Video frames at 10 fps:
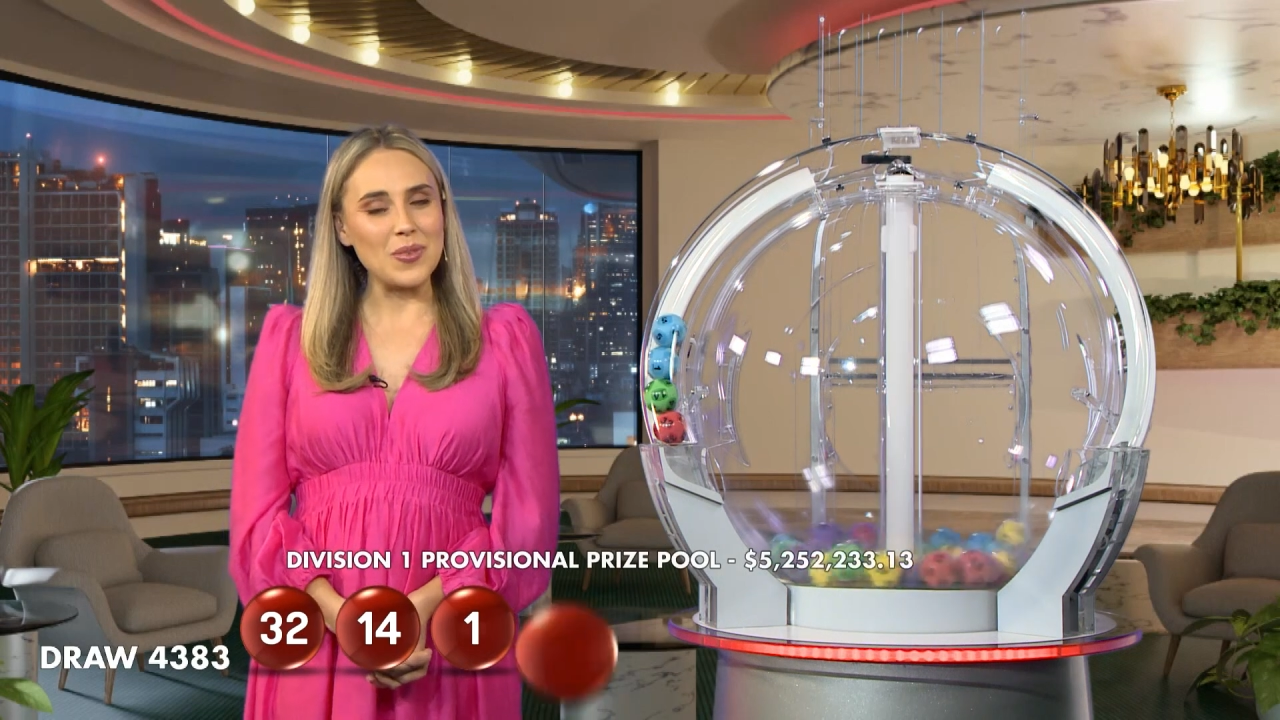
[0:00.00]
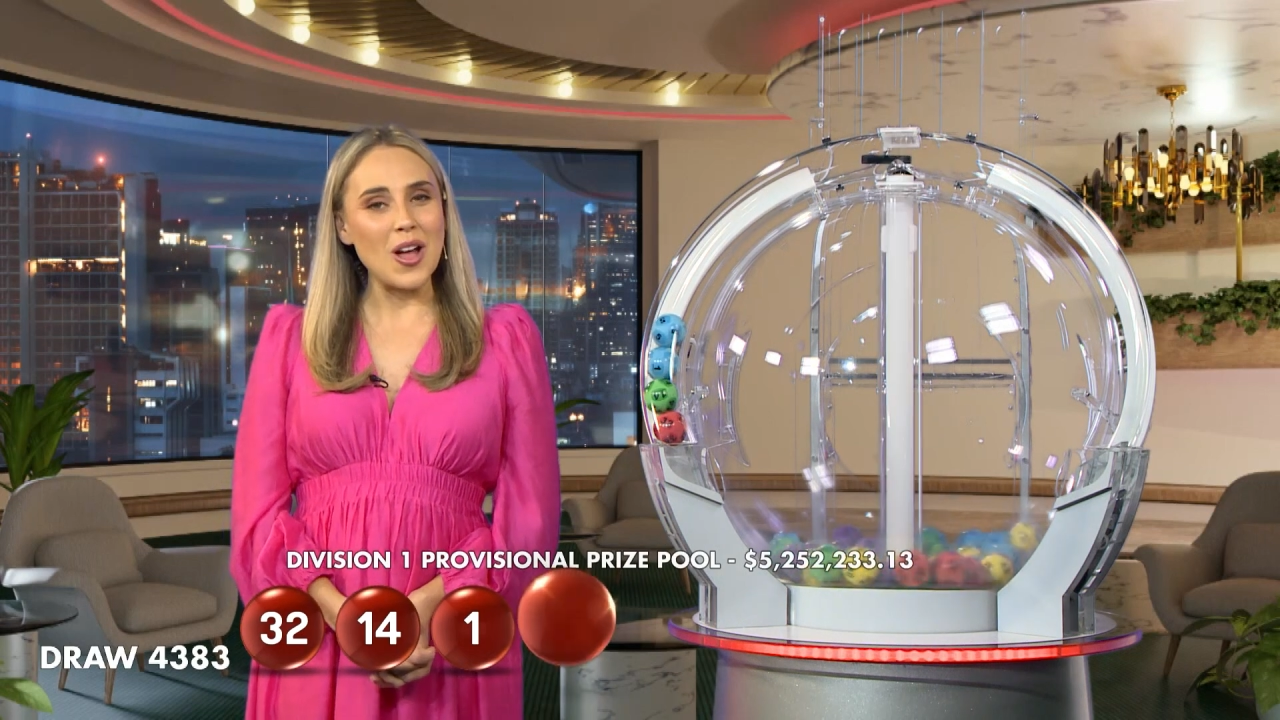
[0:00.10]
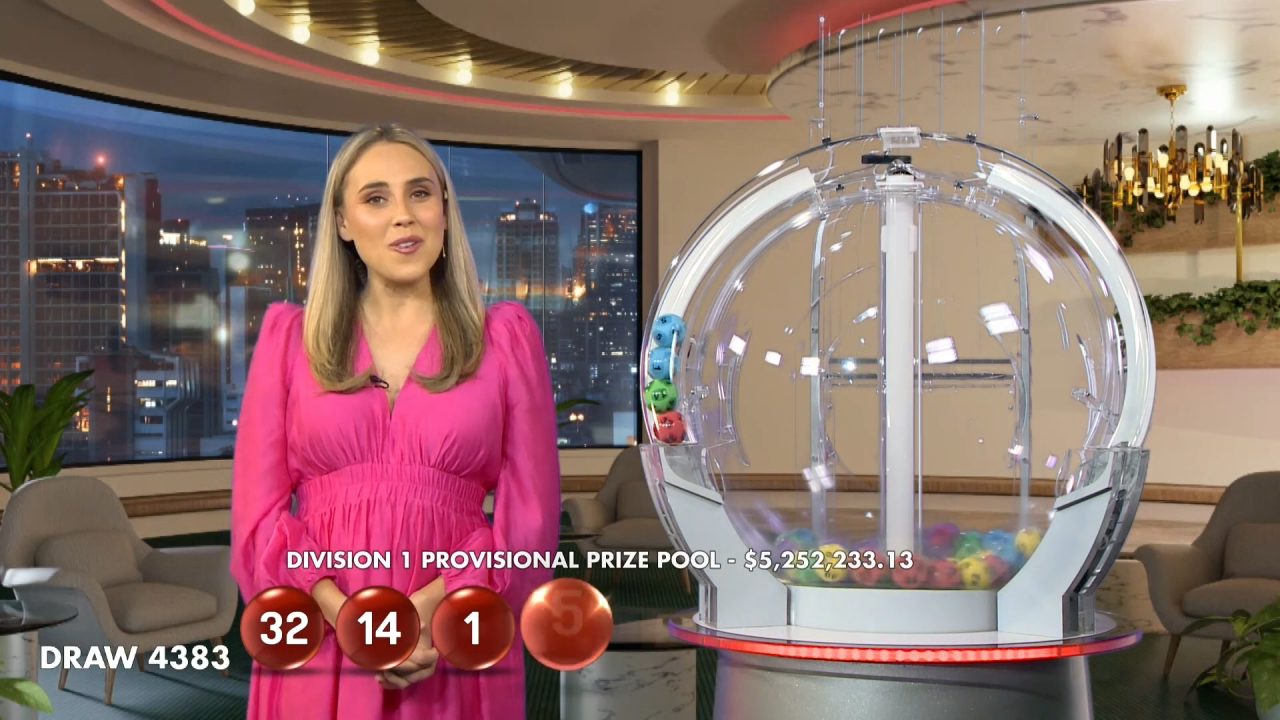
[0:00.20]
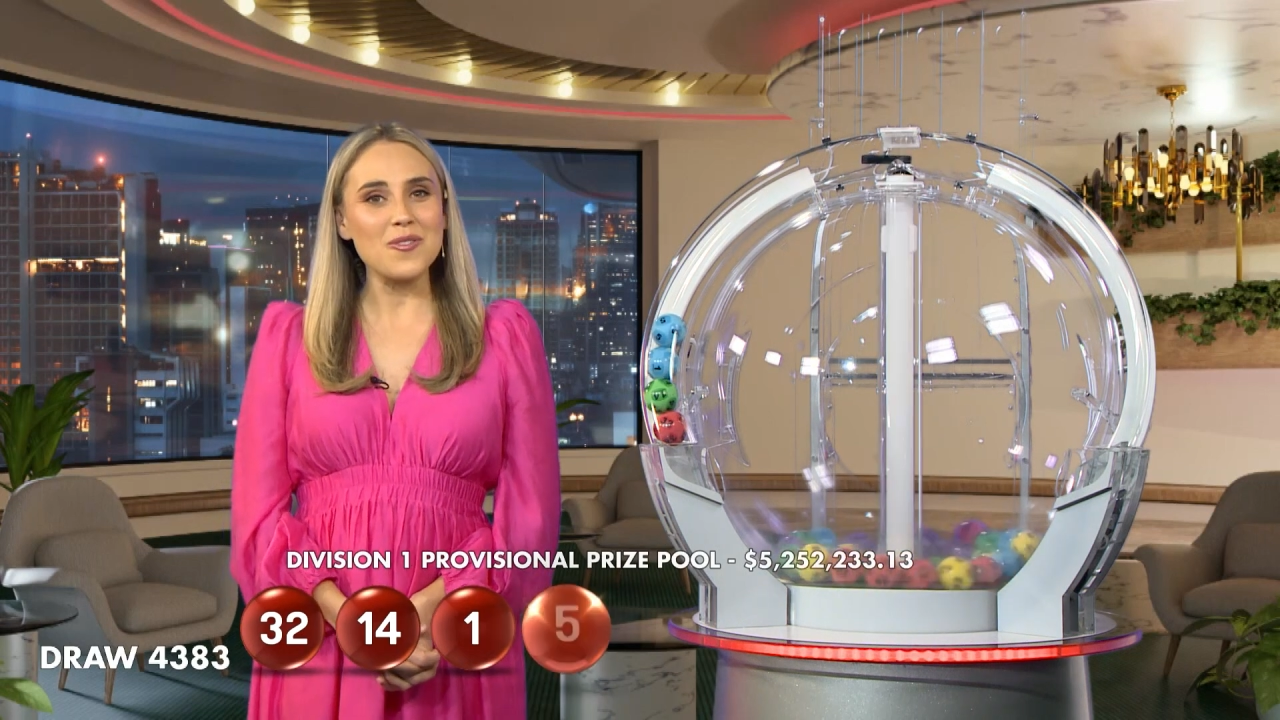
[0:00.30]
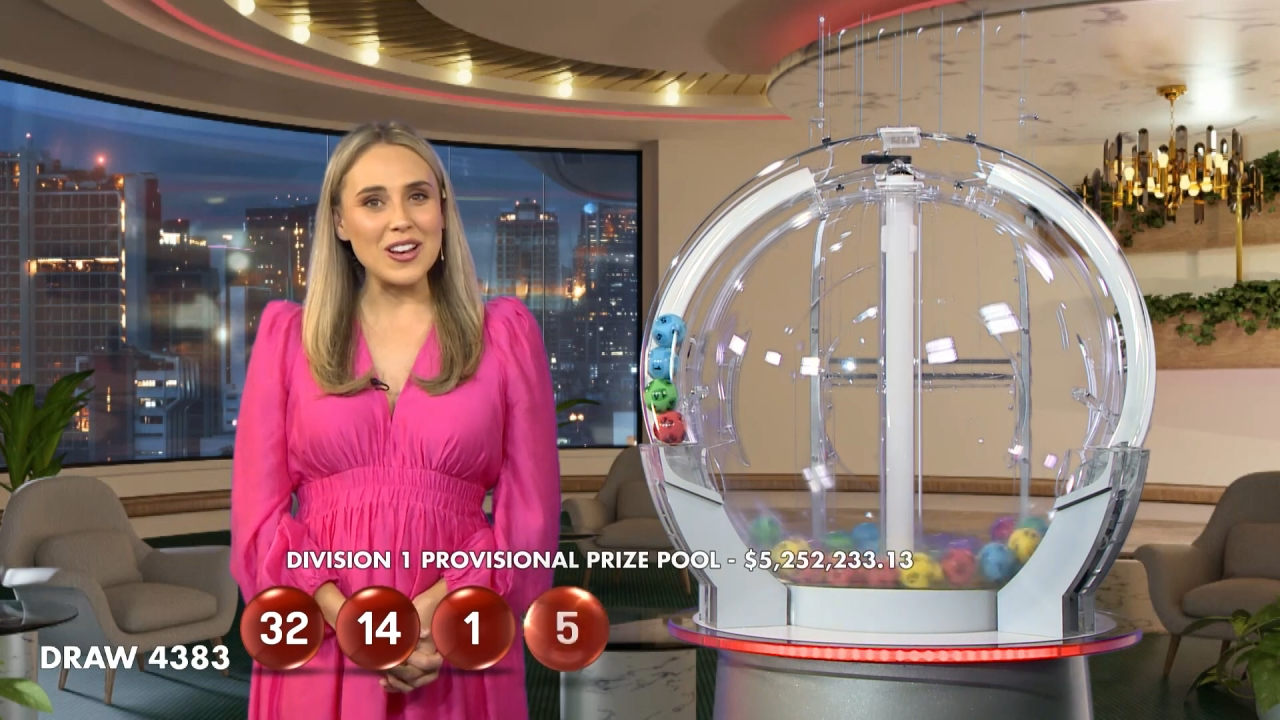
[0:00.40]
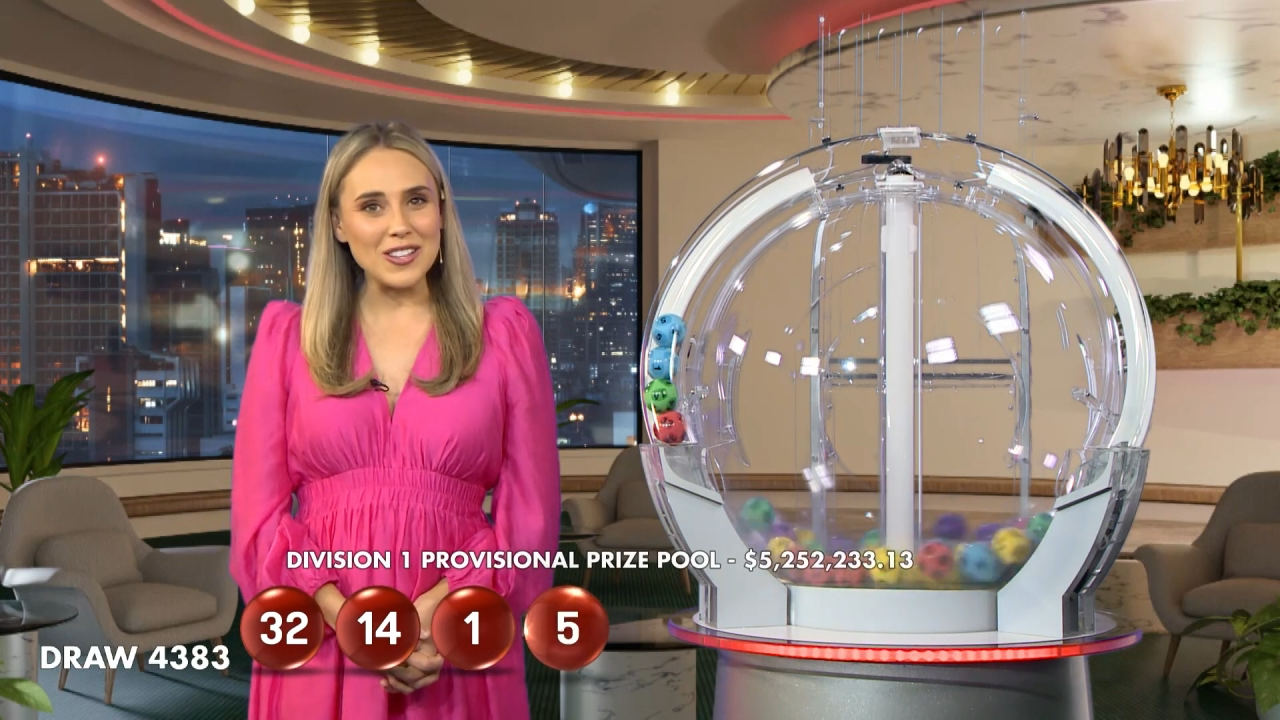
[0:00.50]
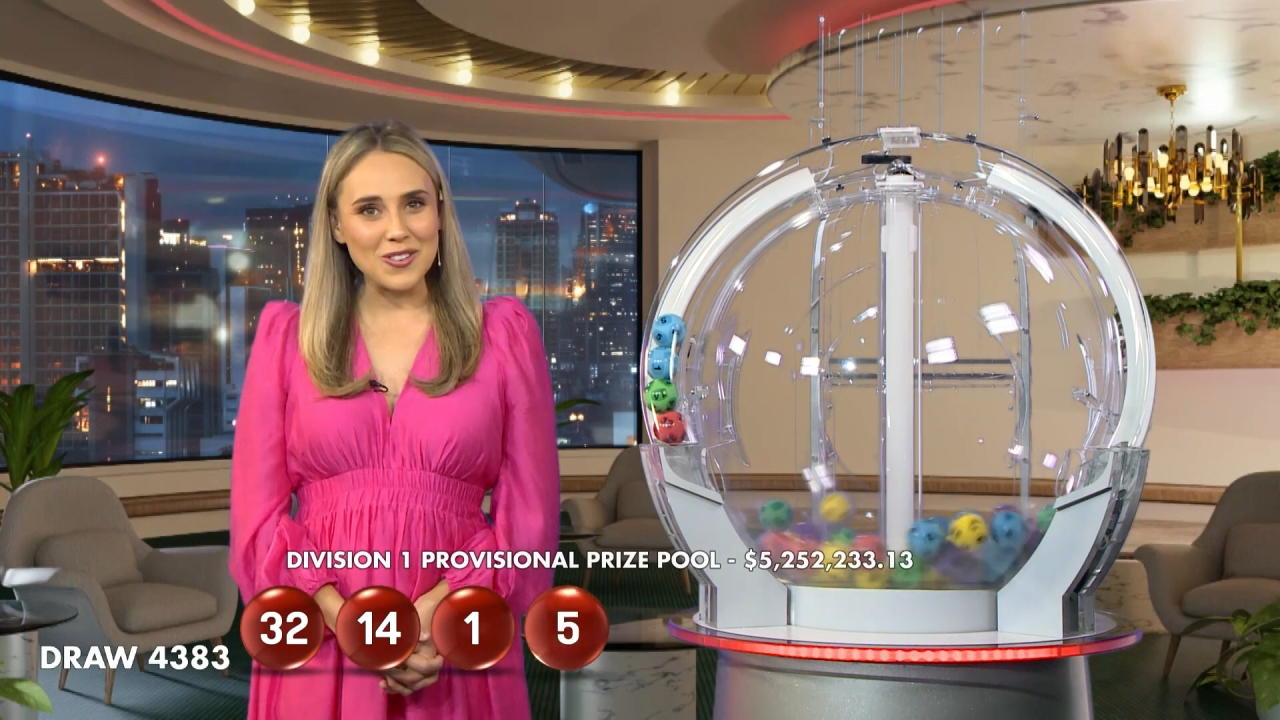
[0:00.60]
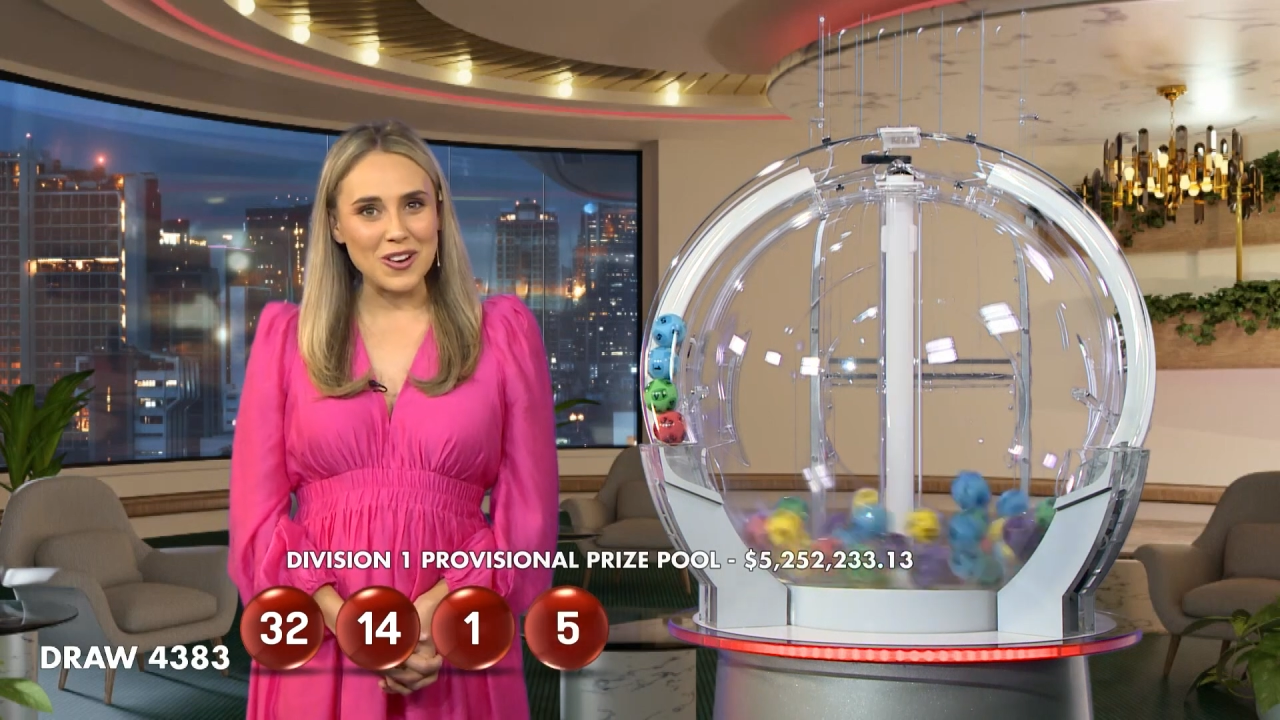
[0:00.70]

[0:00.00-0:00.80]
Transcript: Well, fingers